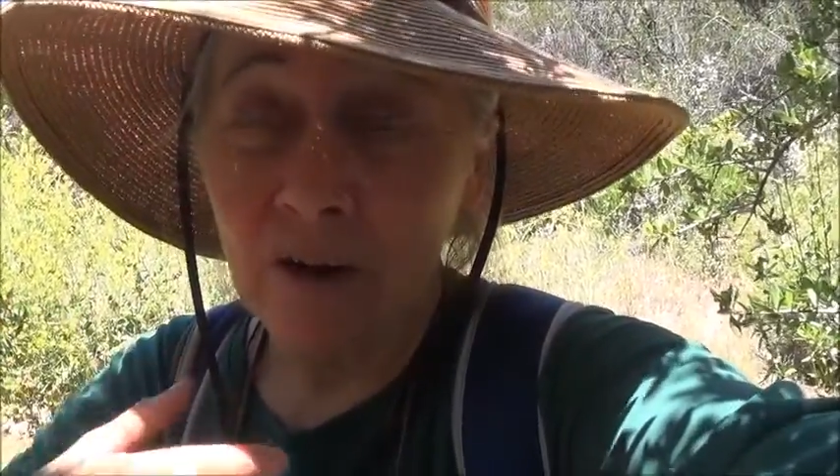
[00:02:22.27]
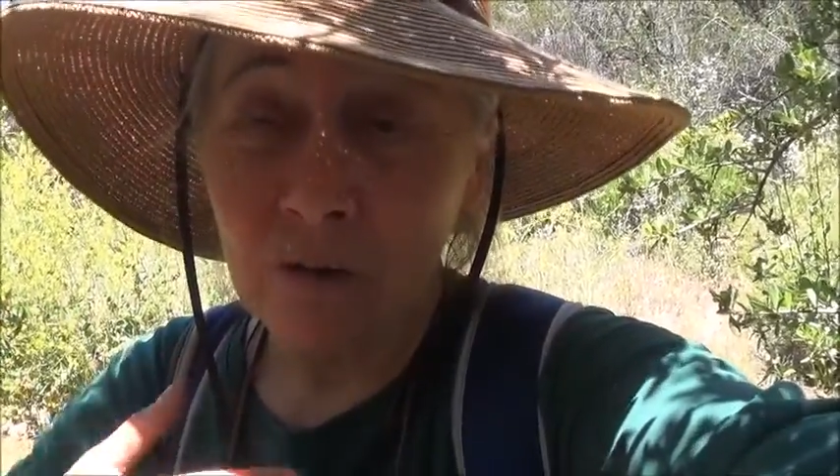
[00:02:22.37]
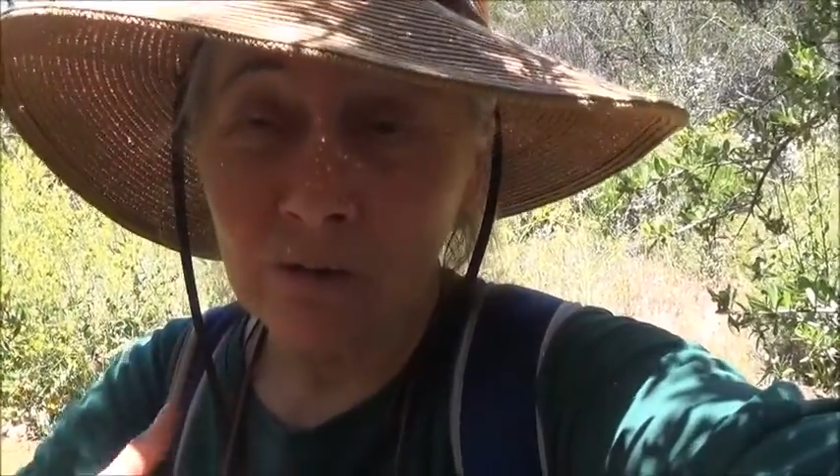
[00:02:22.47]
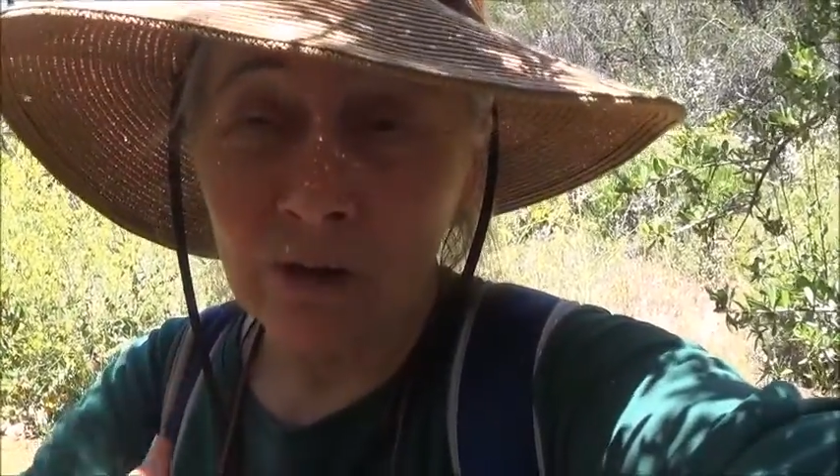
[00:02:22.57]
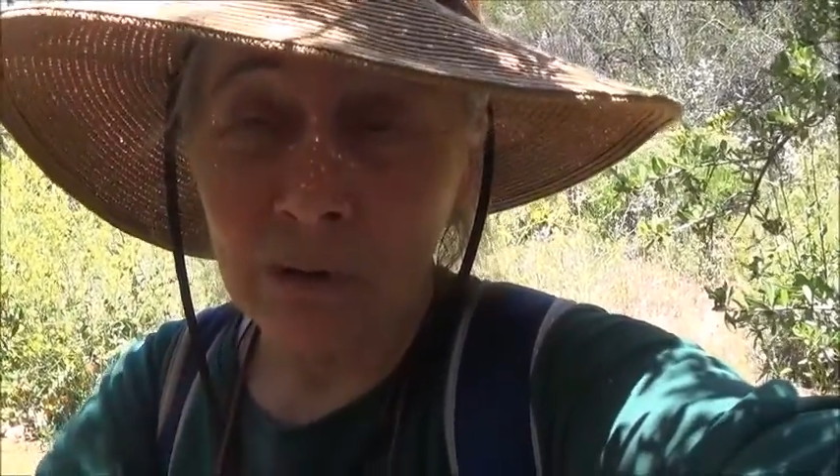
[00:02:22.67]

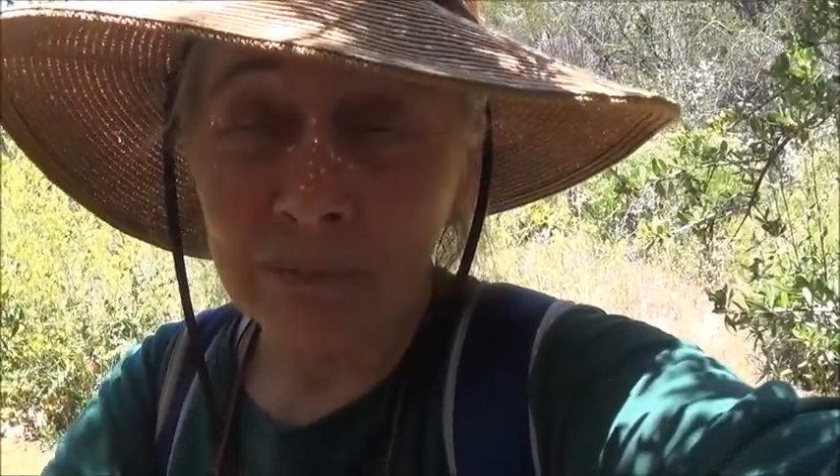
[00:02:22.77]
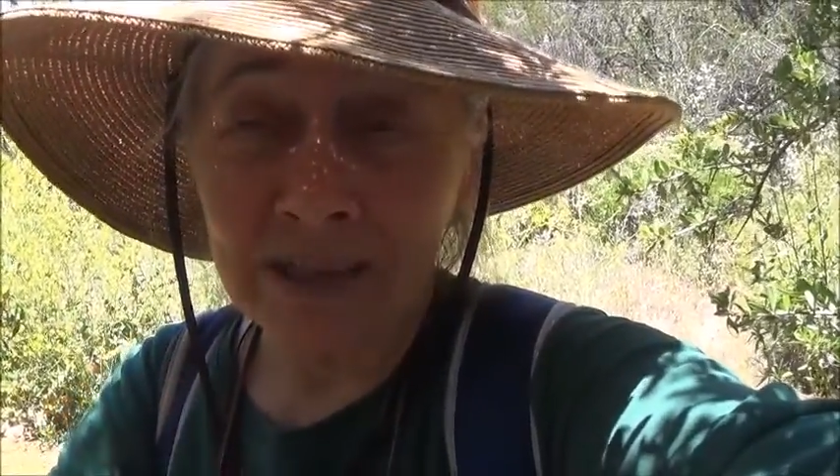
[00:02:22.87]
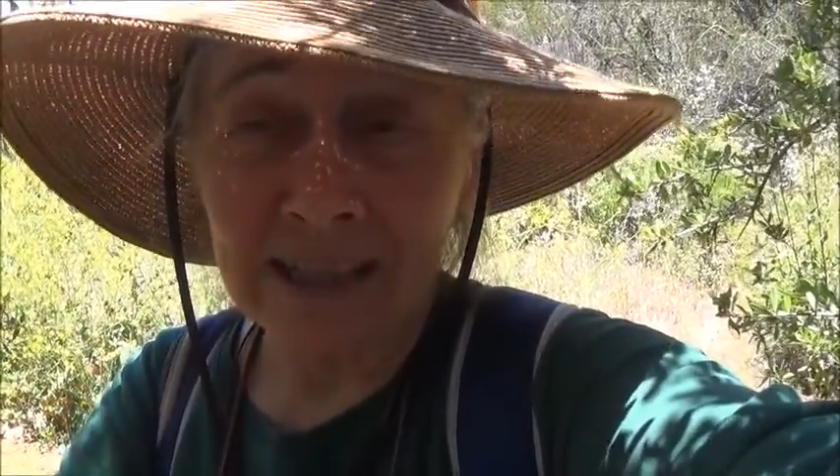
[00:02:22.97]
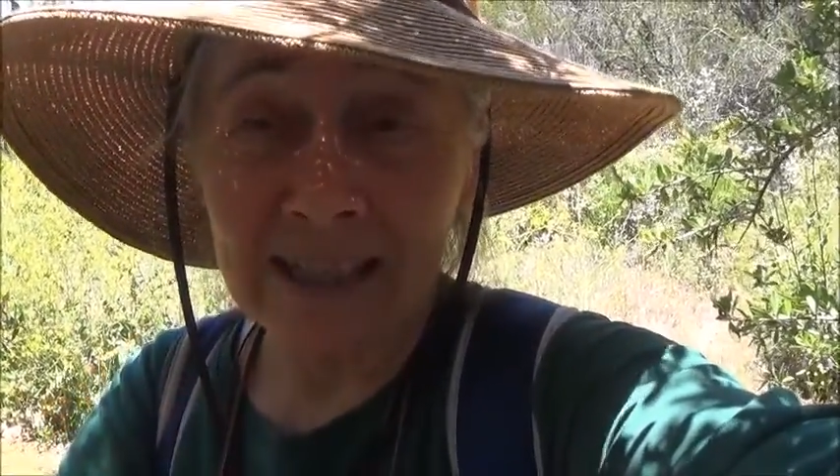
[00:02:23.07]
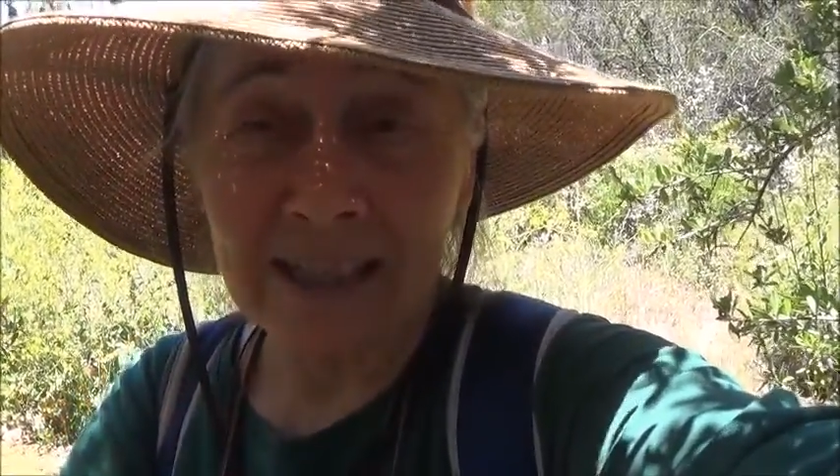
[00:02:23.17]
from
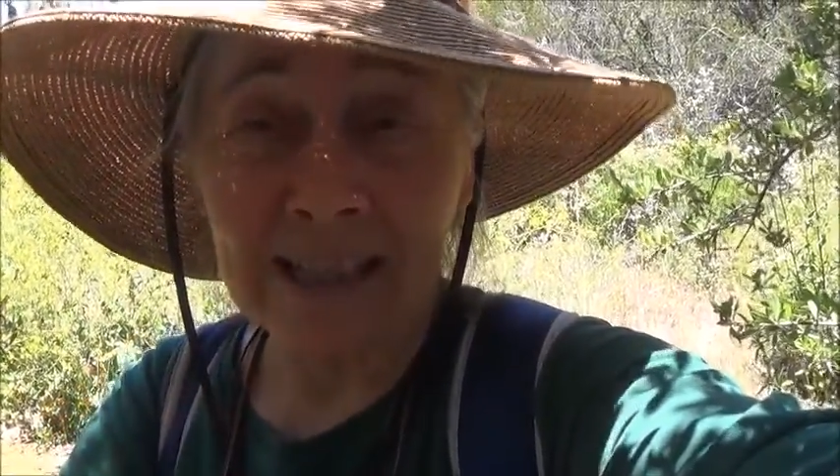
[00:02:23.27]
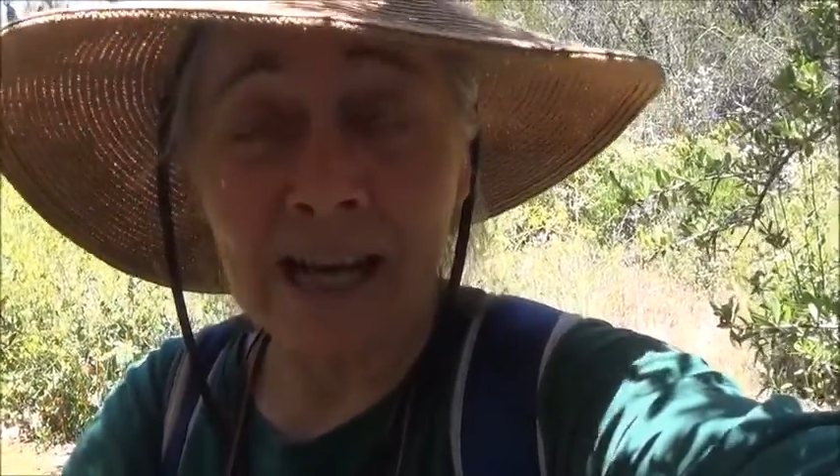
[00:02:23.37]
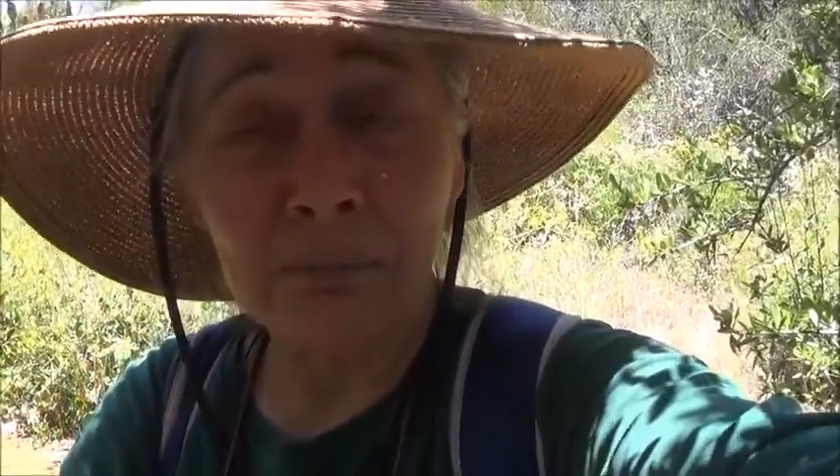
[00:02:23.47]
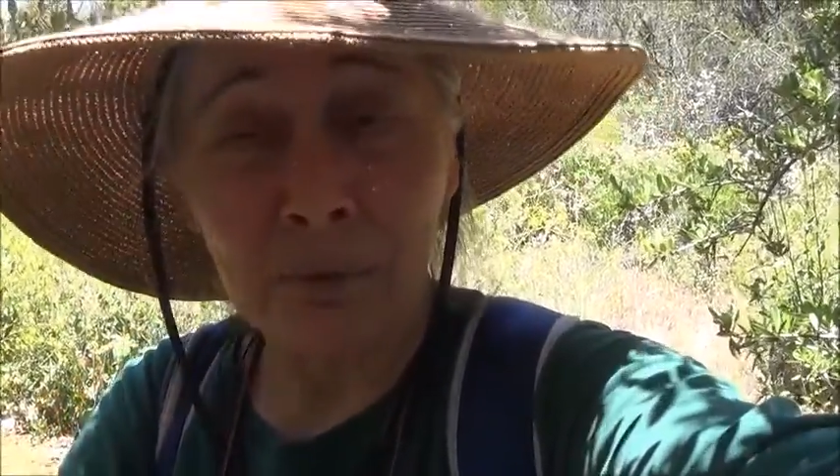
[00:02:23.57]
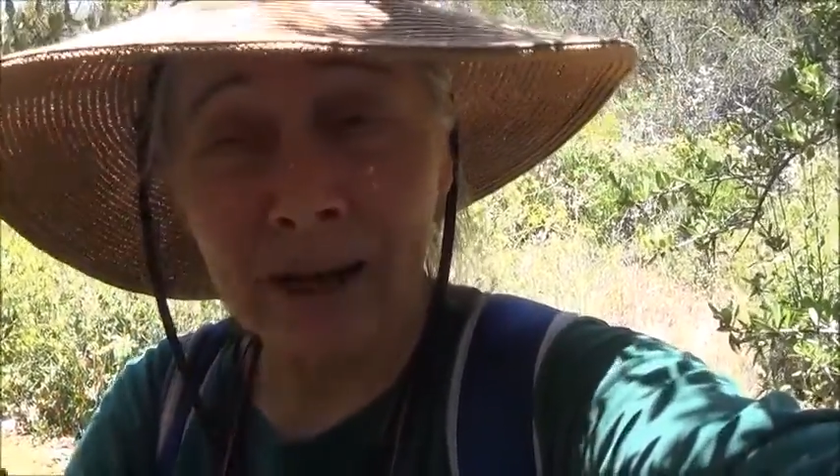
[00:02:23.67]
the
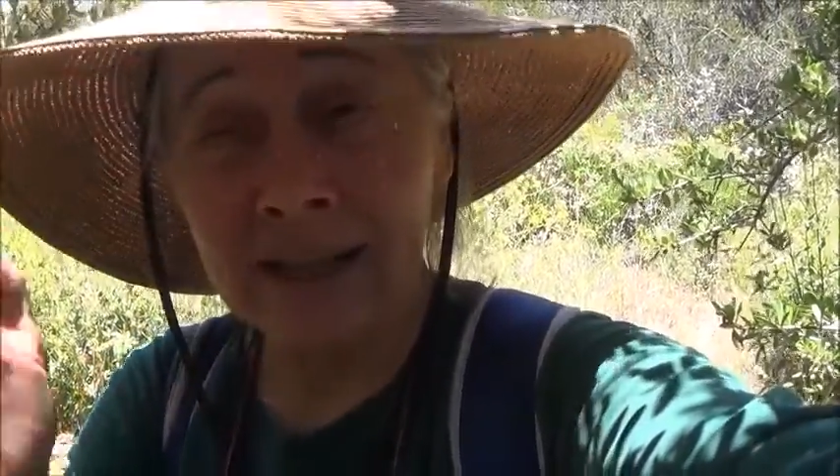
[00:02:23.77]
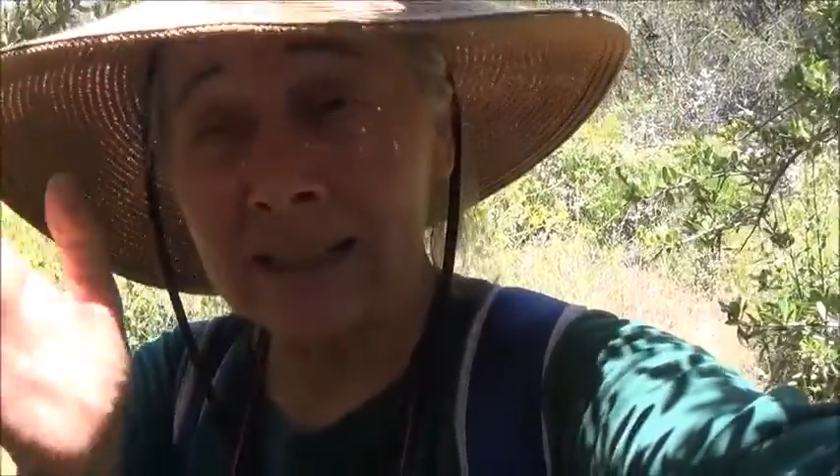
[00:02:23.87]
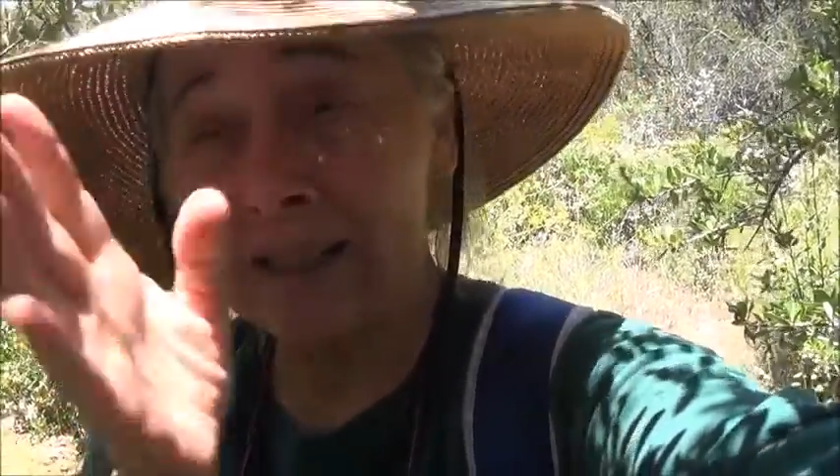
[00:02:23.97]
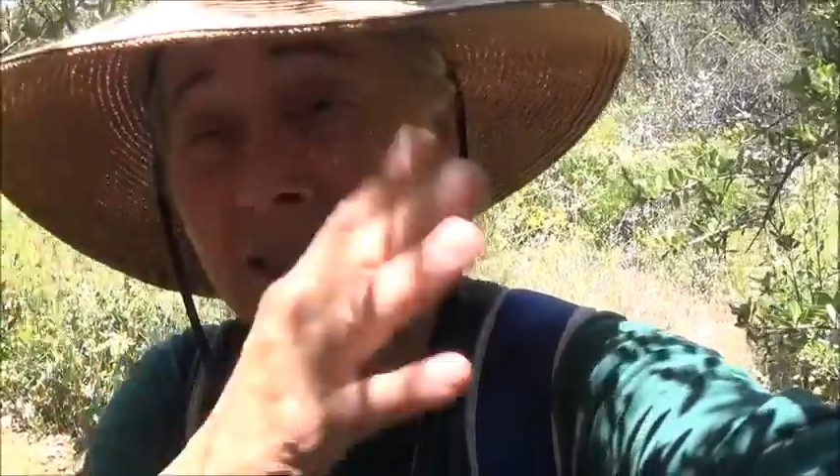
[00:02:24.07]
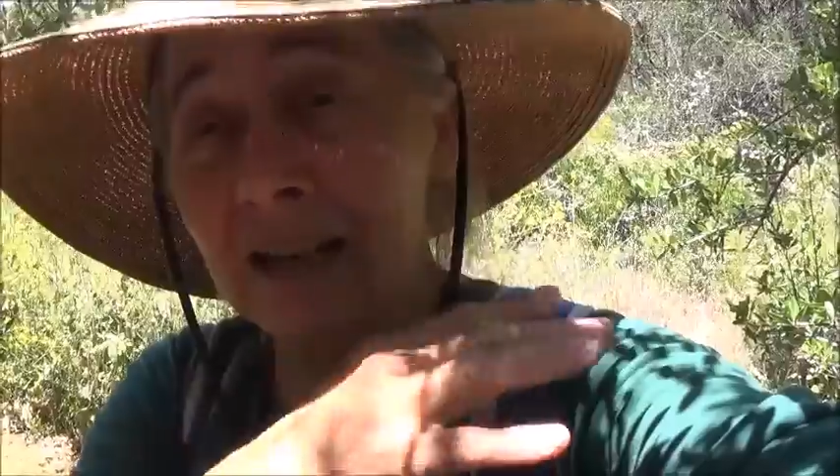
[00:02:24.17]
gut
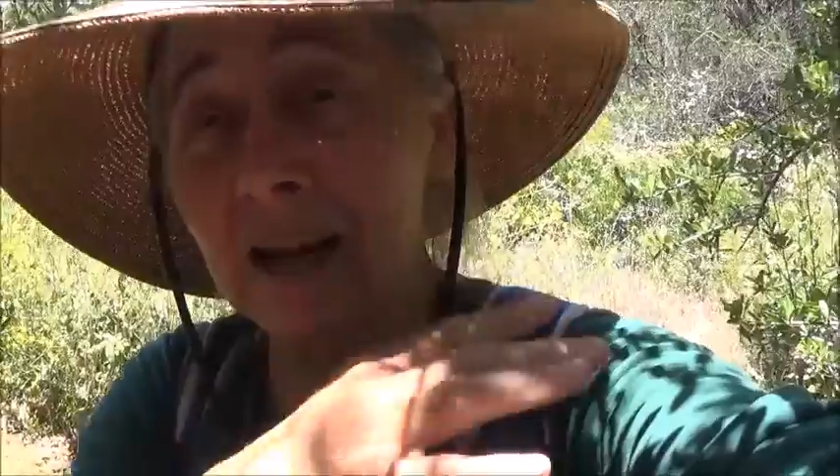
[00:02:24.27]
brain